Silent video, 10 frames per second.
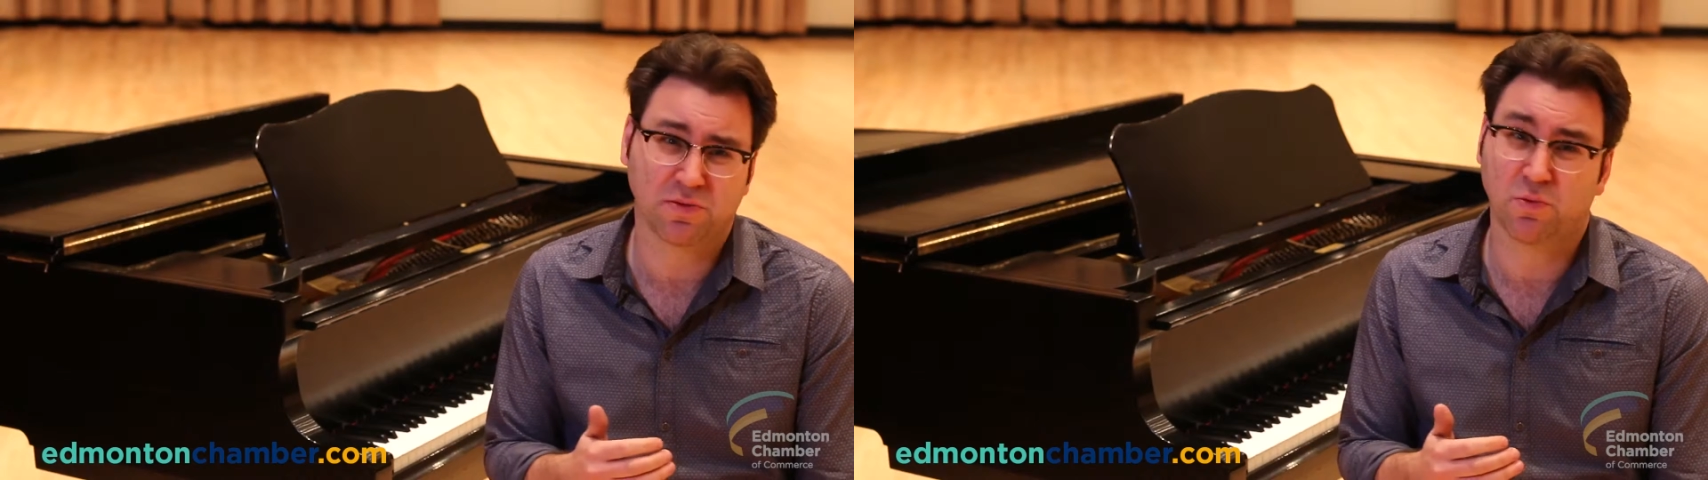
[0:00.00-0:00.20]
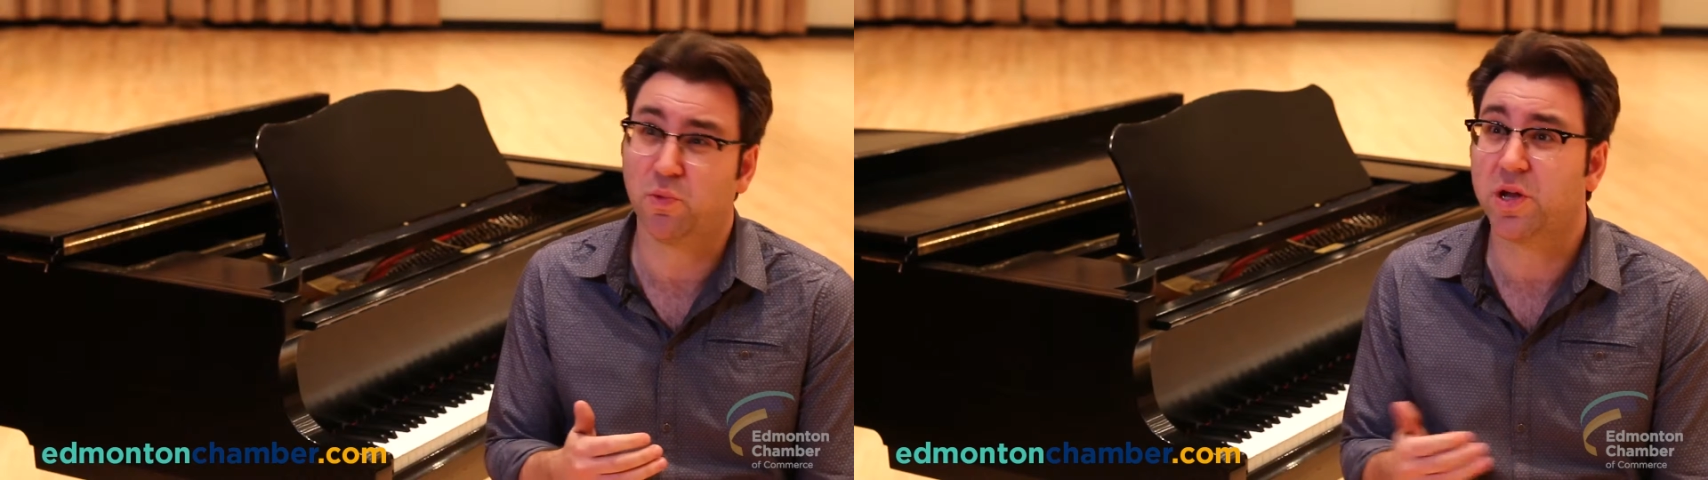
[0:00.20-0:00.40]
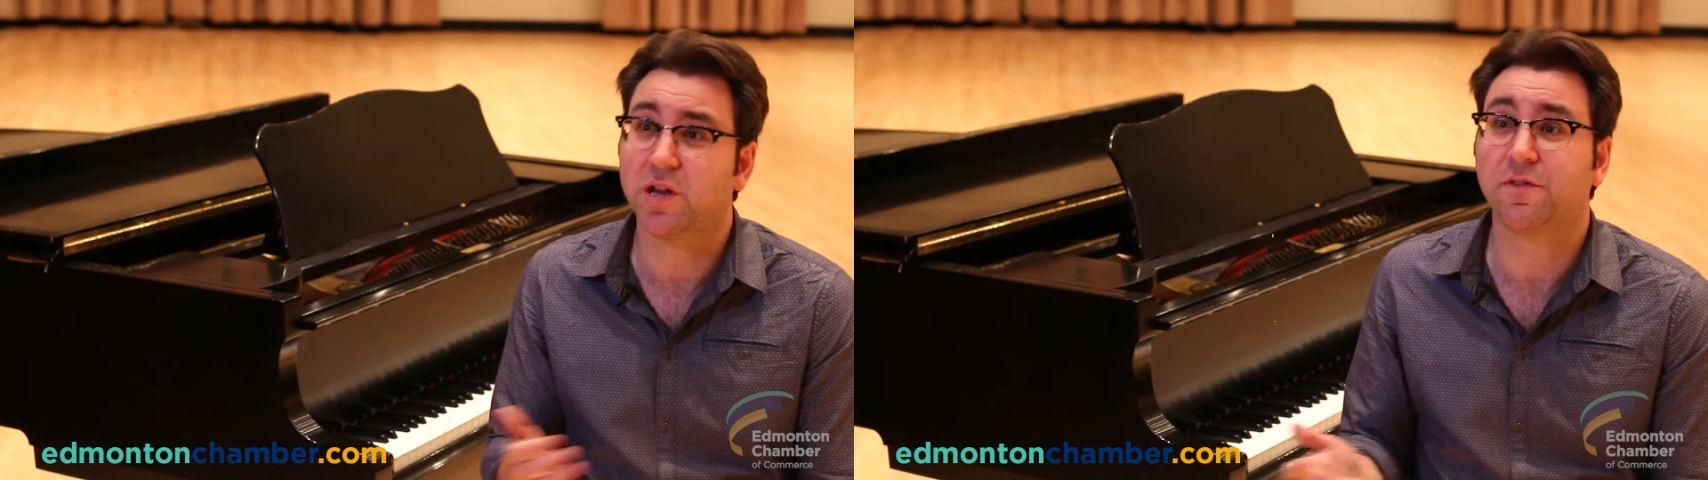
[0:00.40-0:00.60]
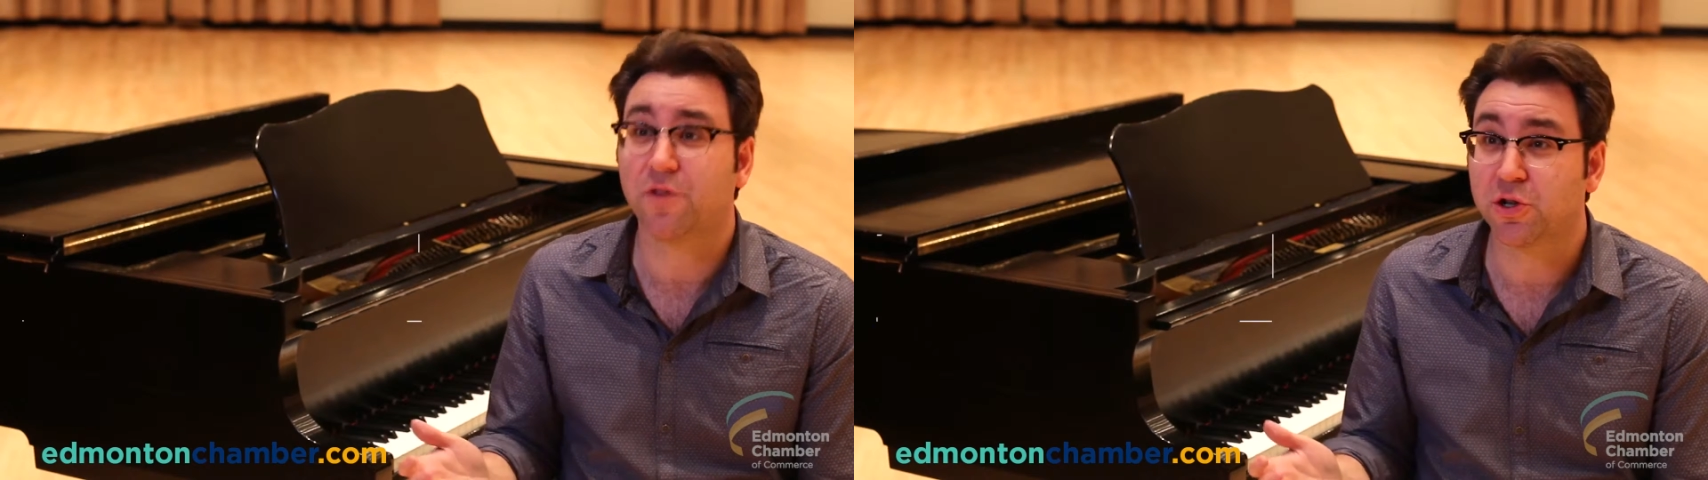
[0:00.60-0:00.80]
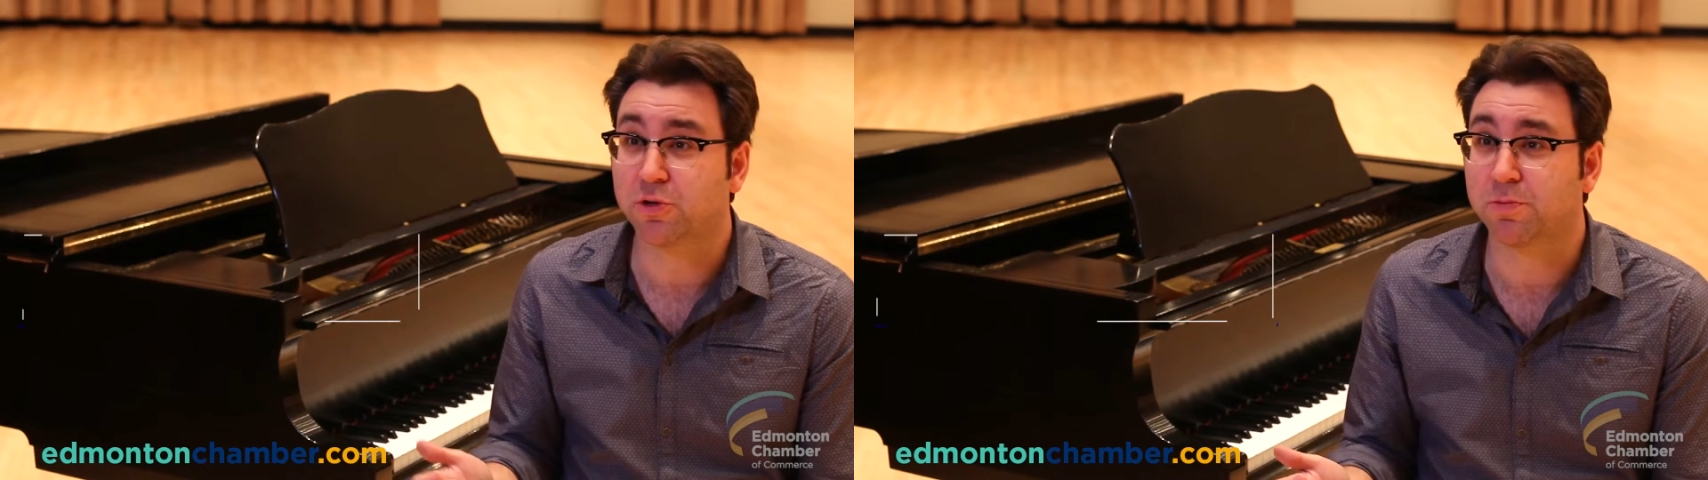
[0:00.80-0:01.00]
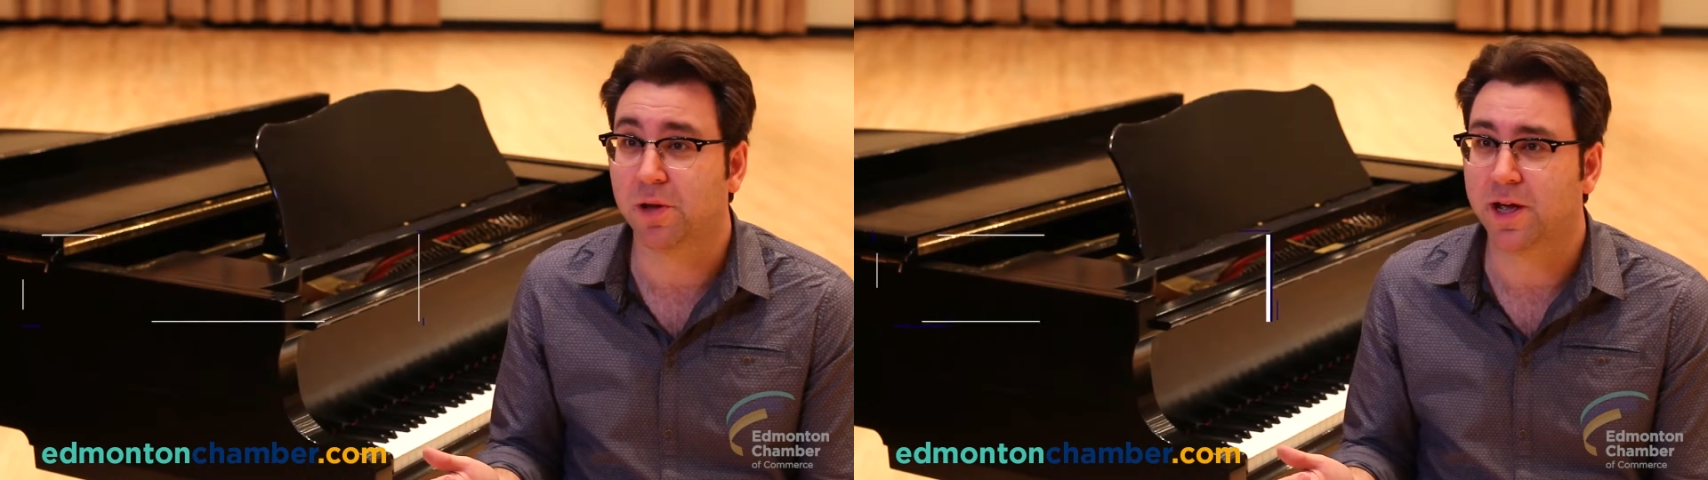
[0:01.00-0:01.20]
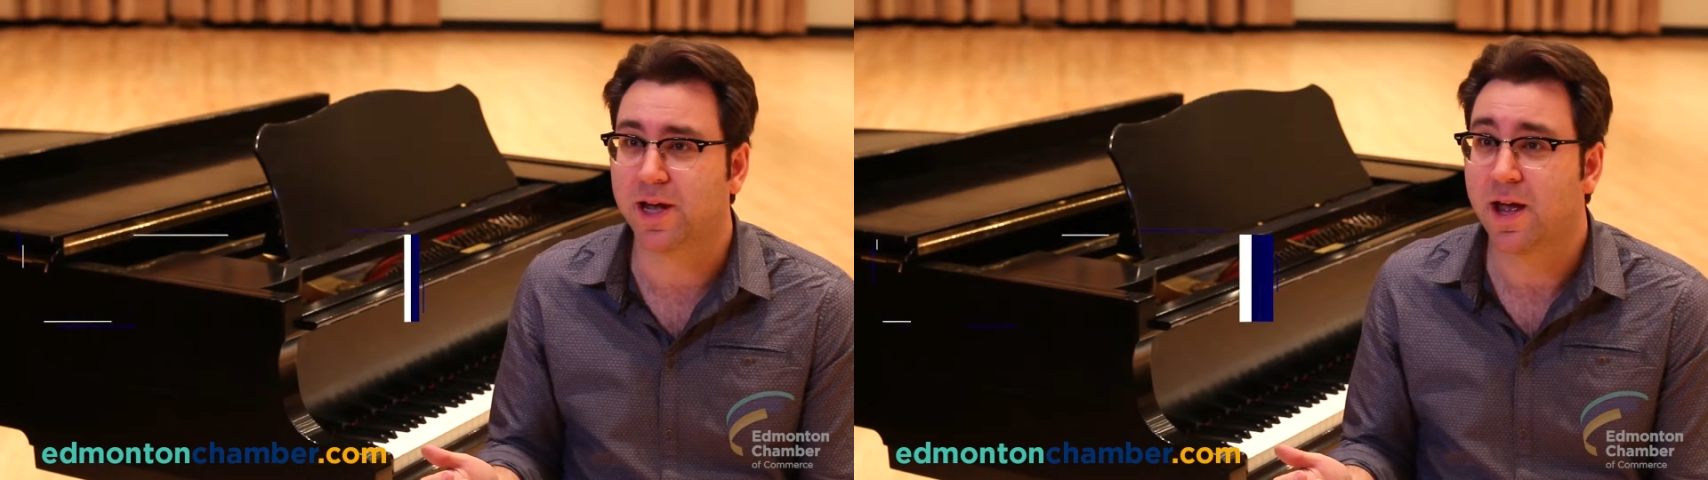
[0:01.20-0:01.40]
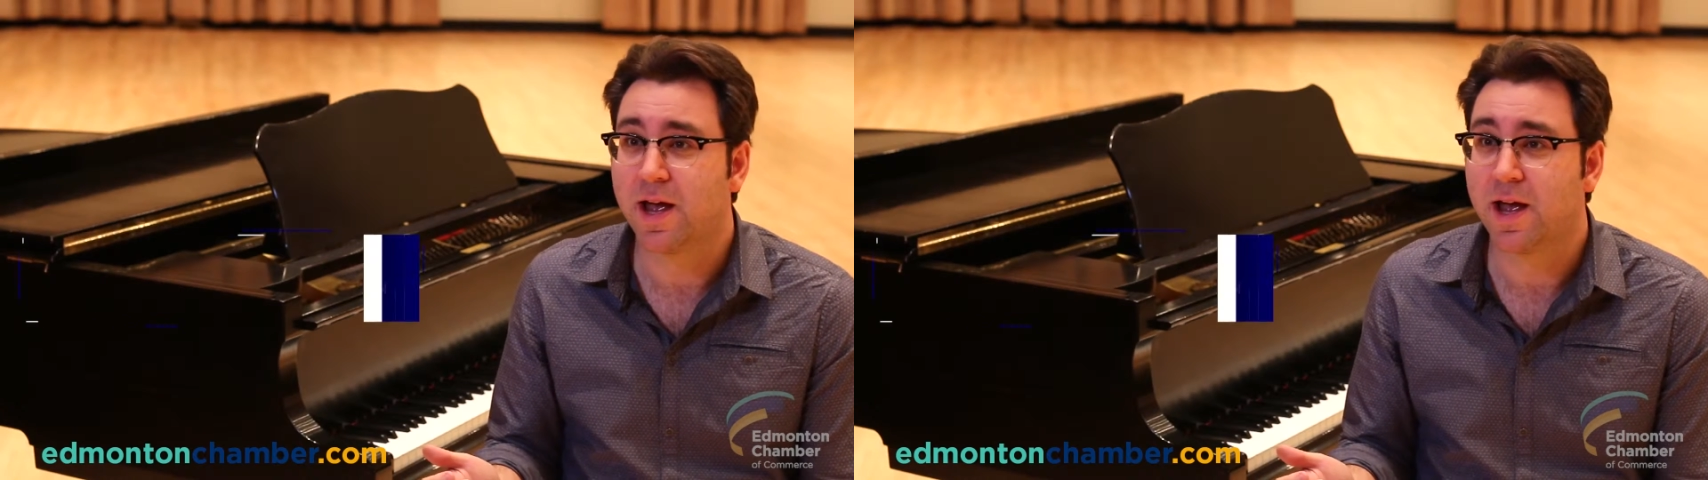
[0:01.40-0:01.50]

really fun to play,